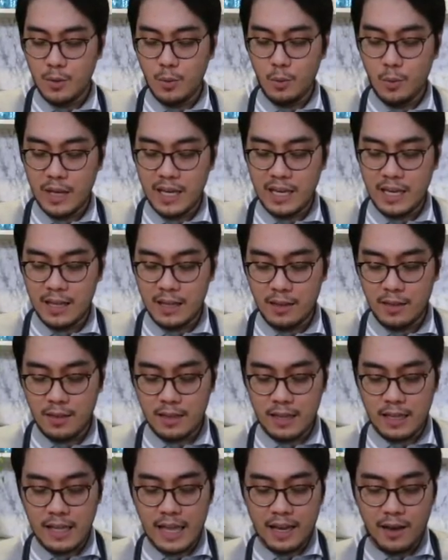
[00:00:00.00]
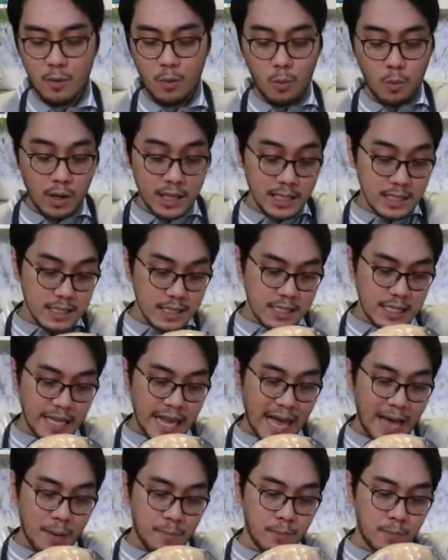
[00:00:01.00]
with like one
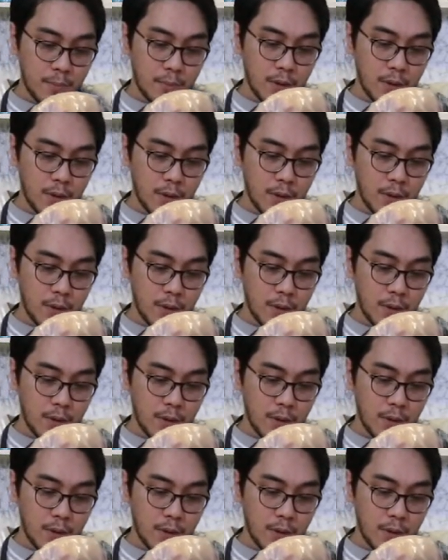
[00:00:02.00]
slab